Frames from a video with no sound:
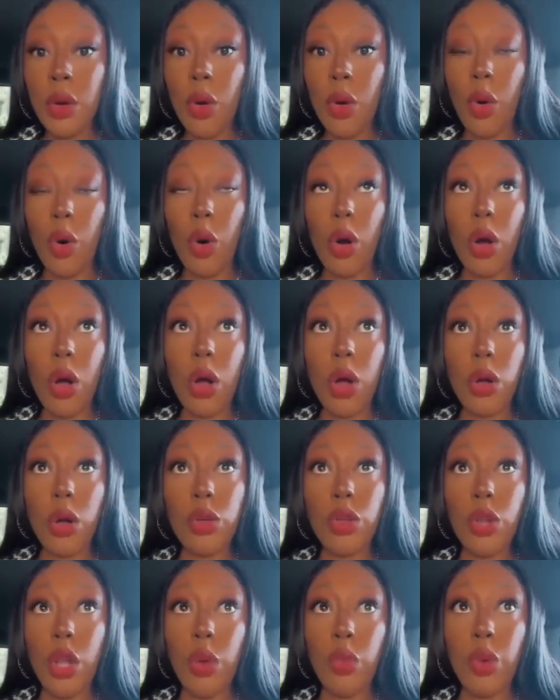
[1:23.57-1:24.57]
Or,
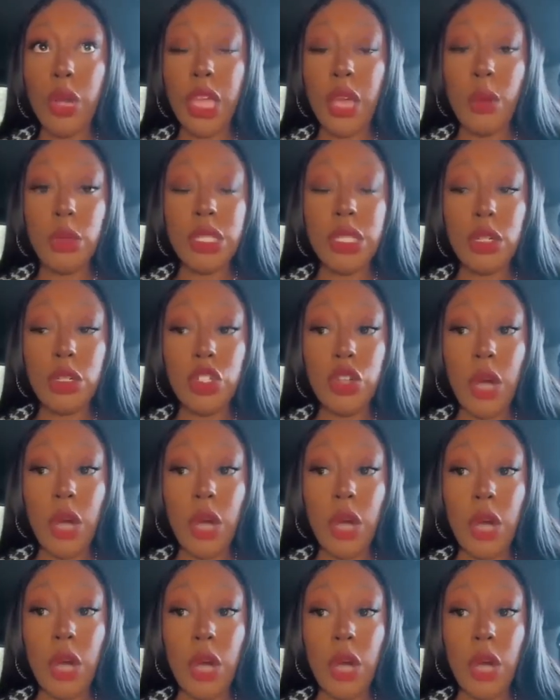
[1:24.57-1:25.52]
you know, can we still try to